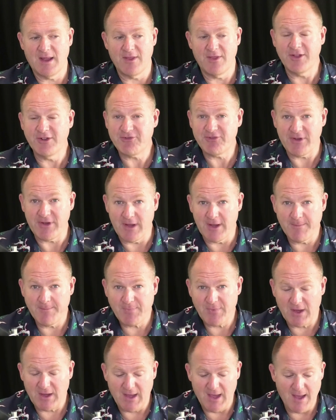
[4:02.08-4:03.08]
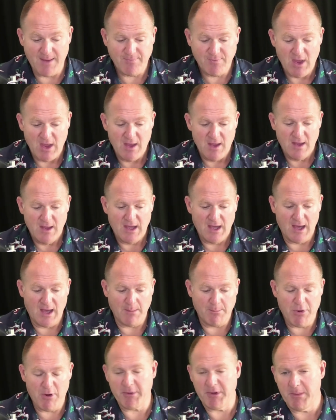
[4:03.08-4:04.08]
this year, okay? Uh,
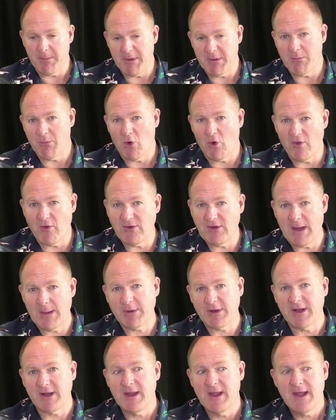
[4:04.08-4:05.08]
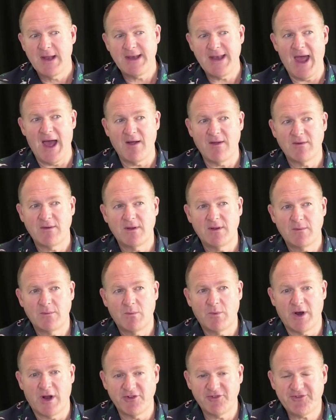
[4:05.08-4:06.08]
probably a bit more than doubling. Now,
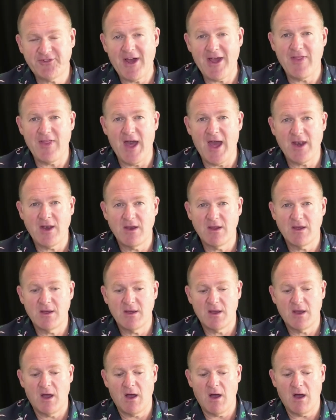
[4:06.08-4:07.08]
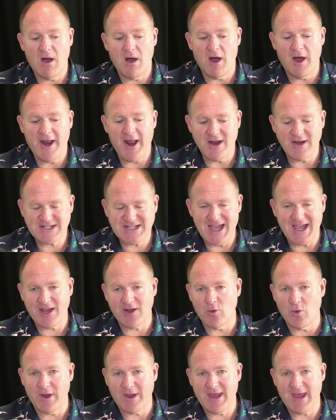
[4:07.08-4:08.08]
when I say that, I don't take
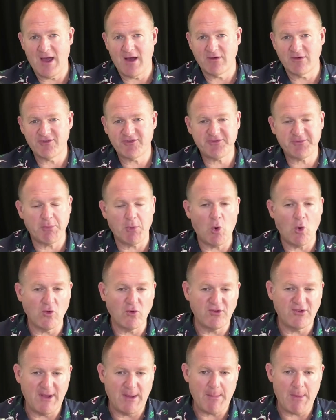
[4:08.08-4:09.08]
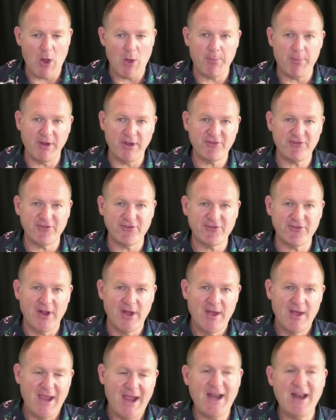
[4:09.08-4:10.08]
into account small demo pieces,
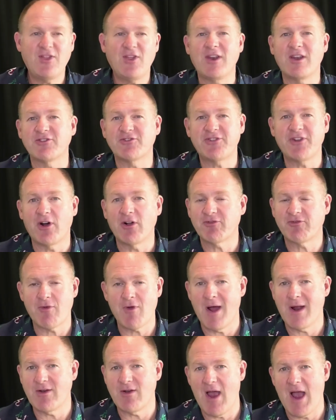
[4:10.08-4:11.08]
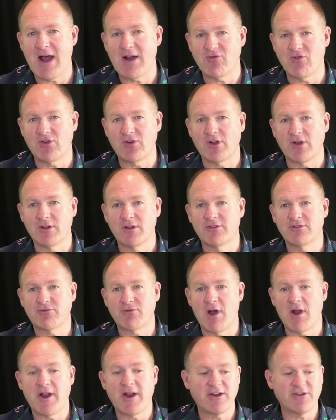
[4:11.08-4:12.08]
anything that sells for under $100,
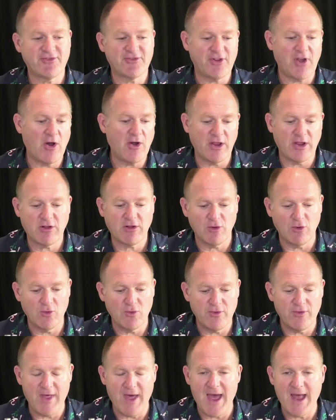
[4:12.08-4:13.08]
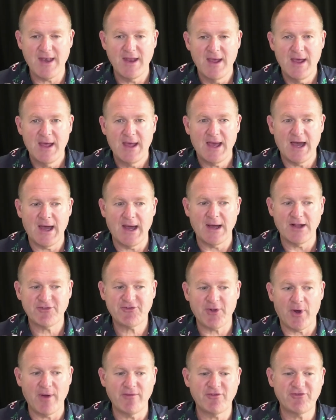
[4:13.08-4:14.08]
right? I just don't include that. Uh,
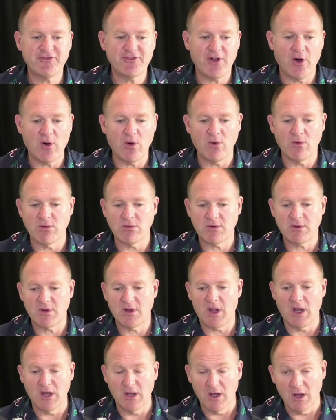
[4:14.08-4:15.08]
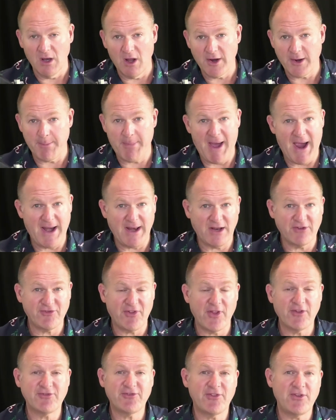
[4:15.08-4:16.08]
so I've sold a lot of paintings
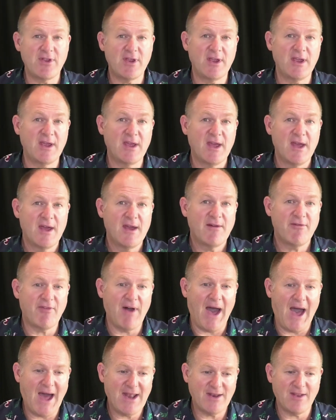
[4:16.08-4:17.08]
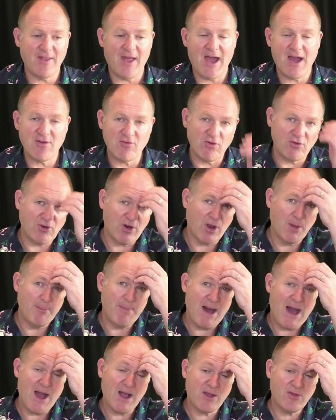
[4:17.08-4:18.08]
this year for under the $100
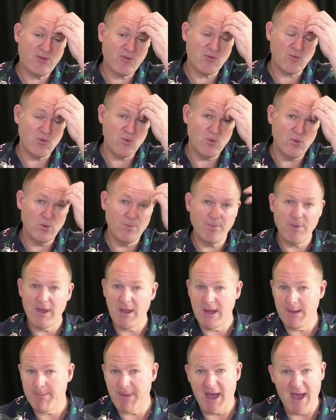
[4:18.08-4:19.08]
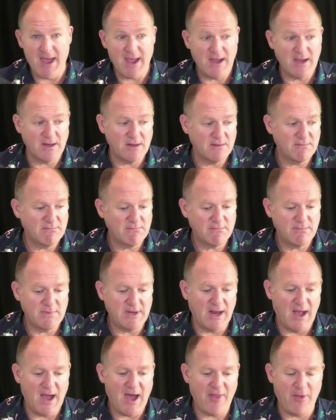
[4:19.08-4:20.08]
mark through eBay and you
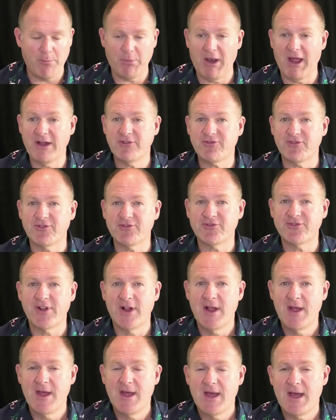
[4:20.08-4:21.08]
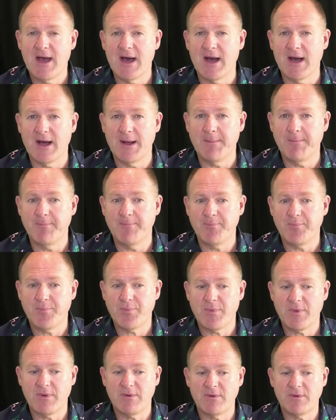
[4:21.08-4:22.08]
know other places. Um,
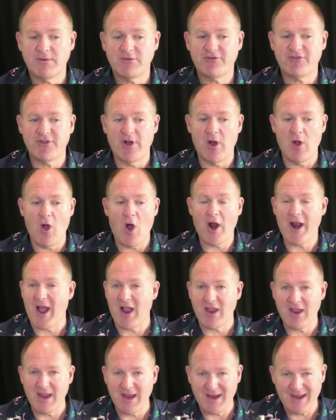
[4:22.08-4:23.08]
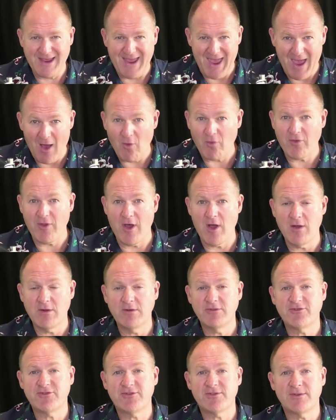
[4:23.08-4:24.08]
so I don't count
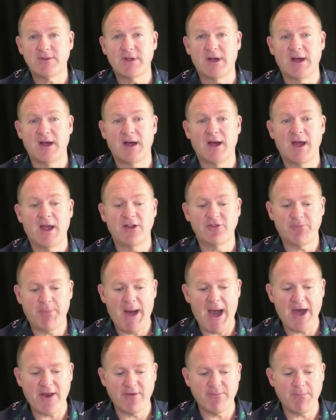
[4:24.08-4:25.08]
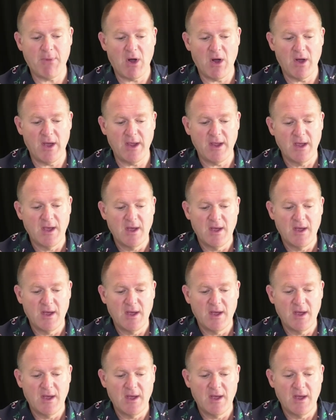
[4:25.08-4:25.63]
those uh, as part of my